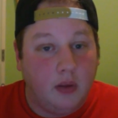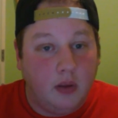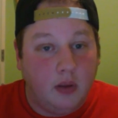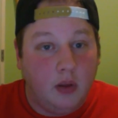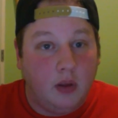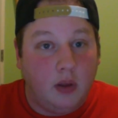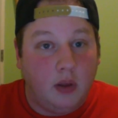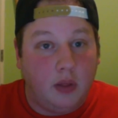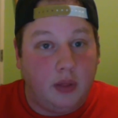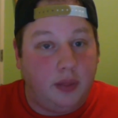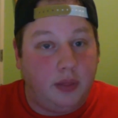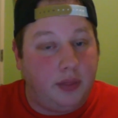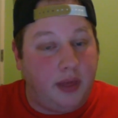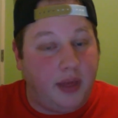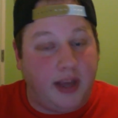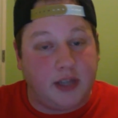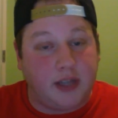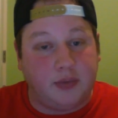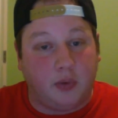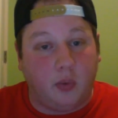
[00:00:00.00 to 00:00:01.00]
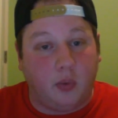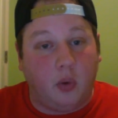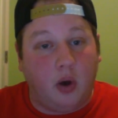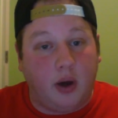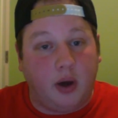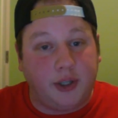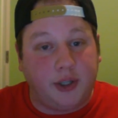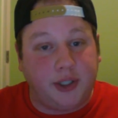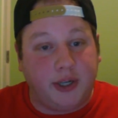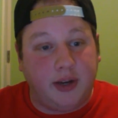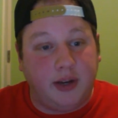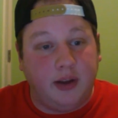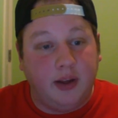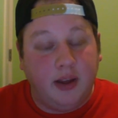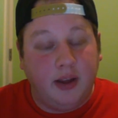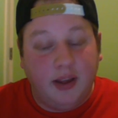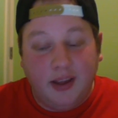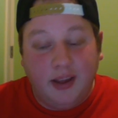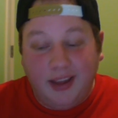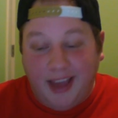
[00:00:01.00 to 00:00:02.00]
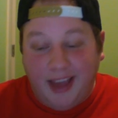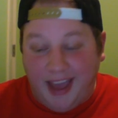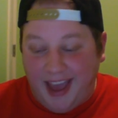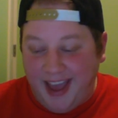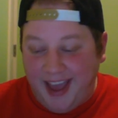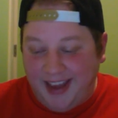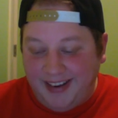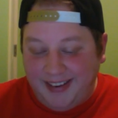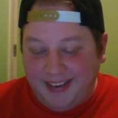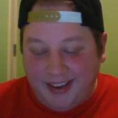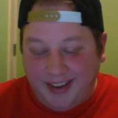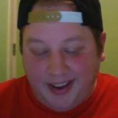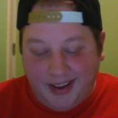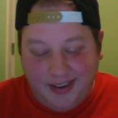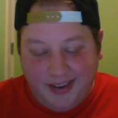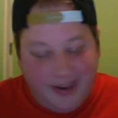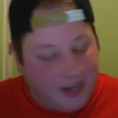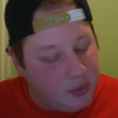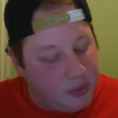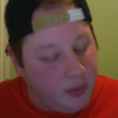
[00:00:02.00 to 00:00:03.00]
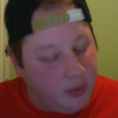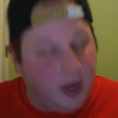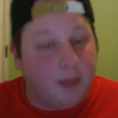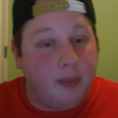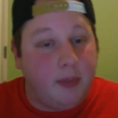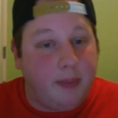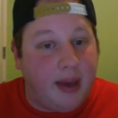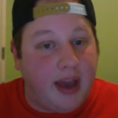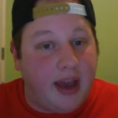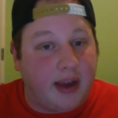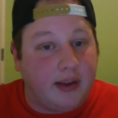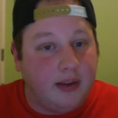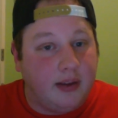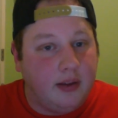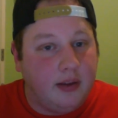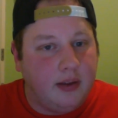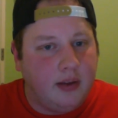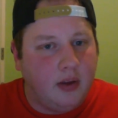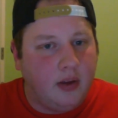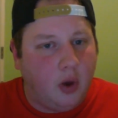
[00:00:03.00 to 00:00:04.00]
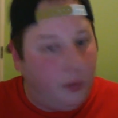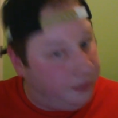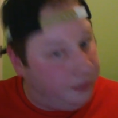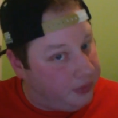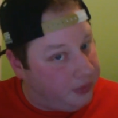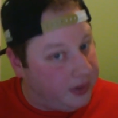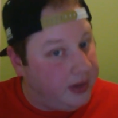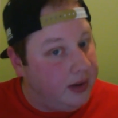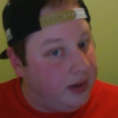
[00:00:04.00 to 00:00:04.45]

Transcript: thanks for watching. And uh, next week I'll be back, hopefully,